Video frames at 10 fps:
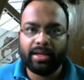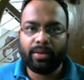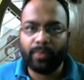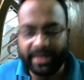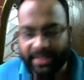
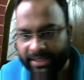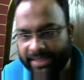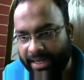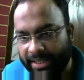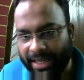We discussed
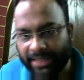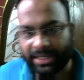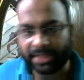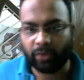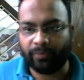that in the last
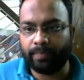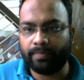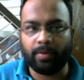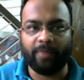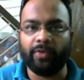class,
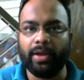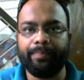hopefully.